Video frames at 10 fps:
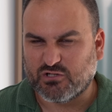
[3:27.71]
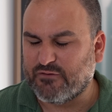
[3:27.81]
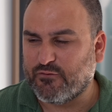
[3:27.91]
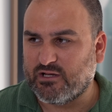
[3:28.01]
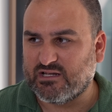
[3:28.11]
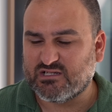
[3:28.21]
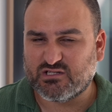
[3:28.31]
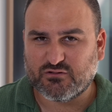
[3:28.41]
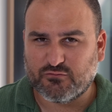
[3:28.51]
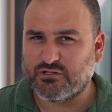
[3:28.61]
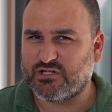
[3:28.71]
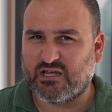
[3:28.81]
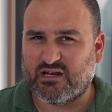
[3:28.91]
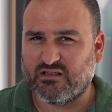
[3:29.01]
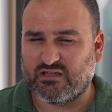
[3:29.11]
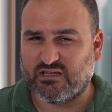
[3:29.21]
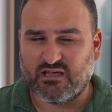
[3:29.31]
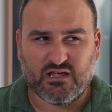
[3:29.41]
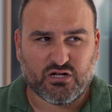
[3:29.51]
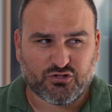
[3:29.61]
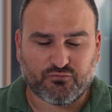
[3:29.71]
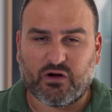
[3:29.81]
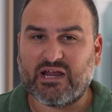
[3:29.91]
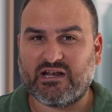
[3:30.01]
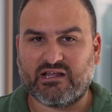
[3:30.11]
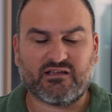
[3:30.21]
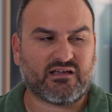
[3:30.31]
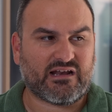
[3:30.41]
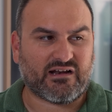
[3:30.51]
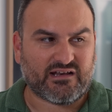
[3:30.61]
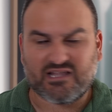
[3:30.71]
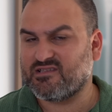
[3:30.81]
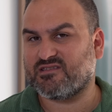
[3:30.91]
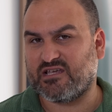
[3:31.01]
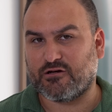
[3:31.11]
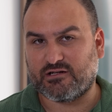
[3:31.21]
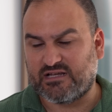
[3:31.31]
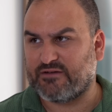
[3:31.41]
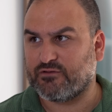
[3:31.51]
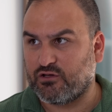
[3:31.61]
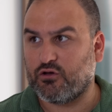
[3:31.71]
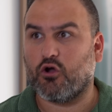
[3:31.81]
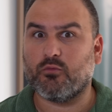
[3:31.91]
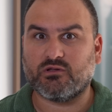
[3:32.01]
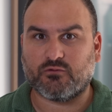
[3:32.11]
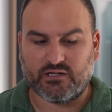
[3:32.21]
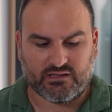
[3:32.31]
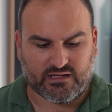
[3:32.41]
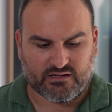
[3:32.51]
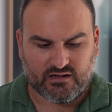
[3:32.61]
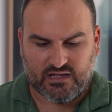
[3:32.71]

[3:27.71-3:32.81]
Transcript: I find excruciatingly draining and unnecessary to have to go between that.